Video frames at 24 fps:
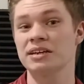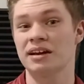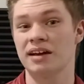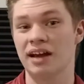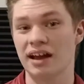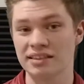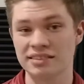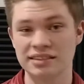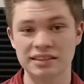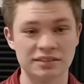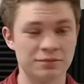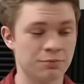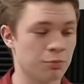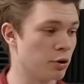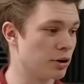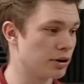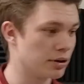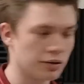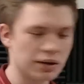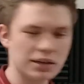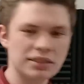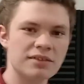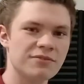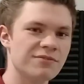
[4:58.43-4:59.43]
at this point,
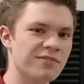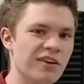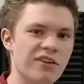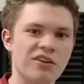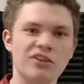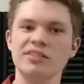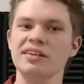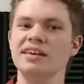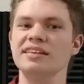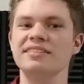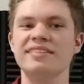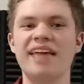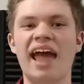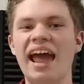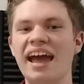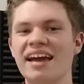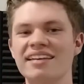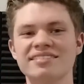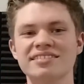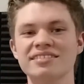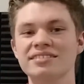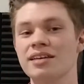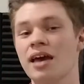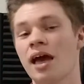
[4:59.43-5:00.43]
or at the very least
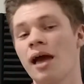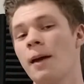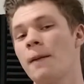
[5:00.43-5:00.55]
hasn't